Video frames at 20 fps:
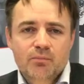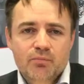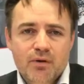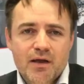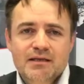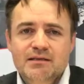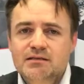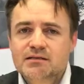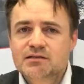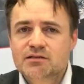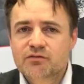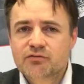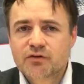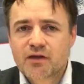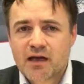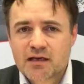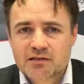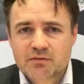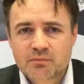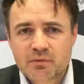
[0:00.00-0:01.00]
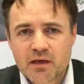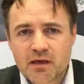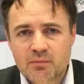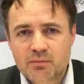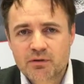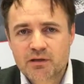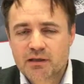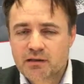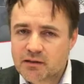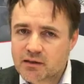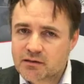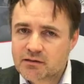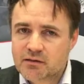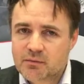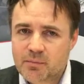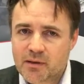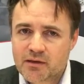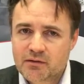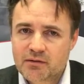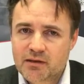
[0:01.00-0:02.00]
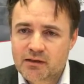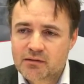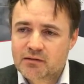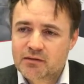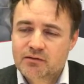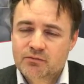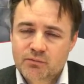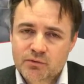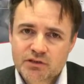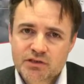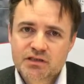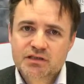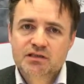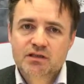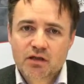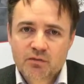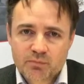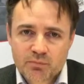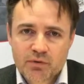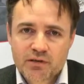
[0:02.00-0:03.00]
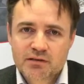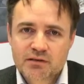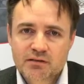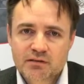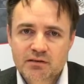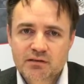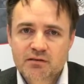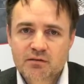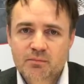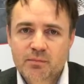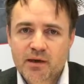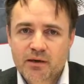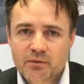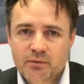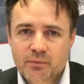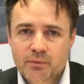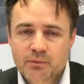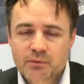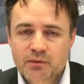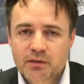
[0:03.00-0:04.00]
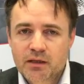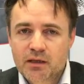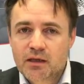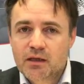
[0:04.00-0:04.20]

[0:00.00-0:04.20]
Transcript: Presence of calcium carbonate in the Biodentine, which is not present in the BioRoot.